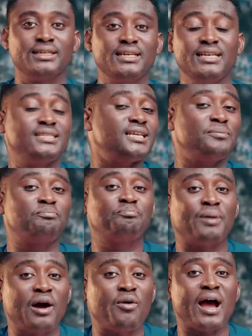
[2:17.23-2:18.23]
is a
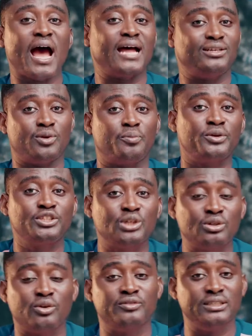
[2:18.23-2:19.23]
power and the
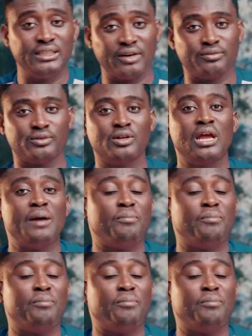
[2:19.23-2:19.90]
operation of the devil.